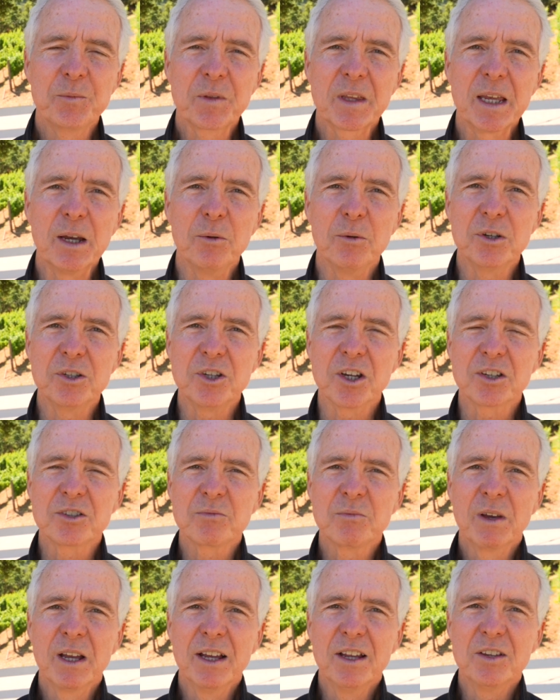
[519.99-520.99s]
It was
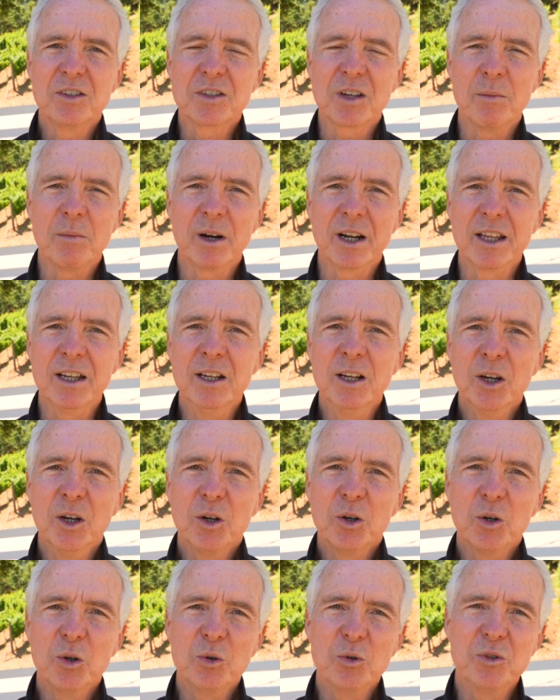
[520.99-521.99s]
just somebody
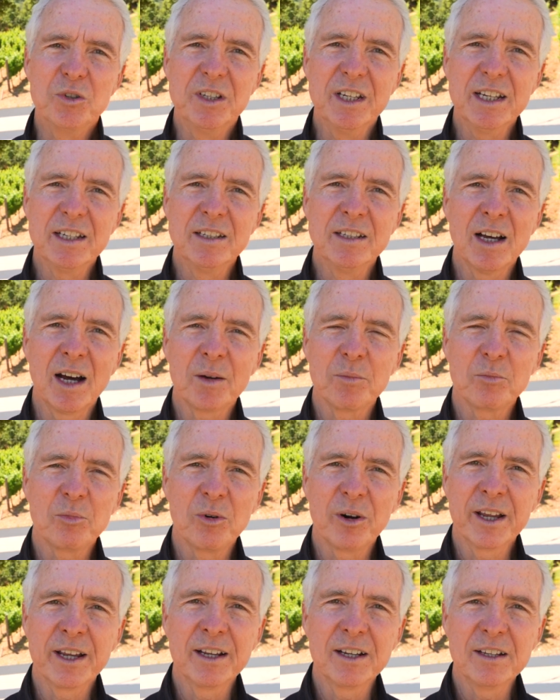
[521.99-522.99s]
who did not
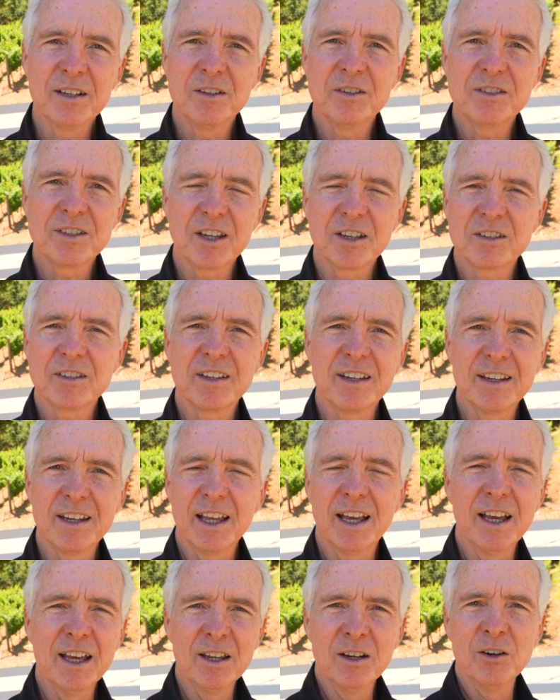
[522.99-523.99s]
bring consistent
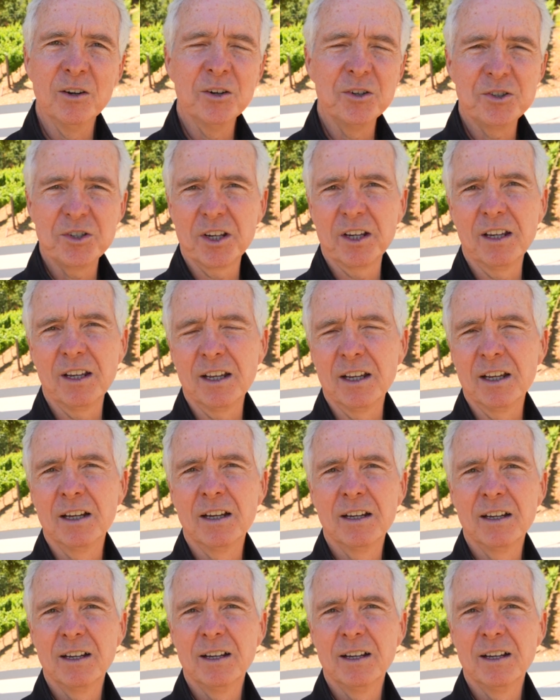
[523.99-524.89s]
energy.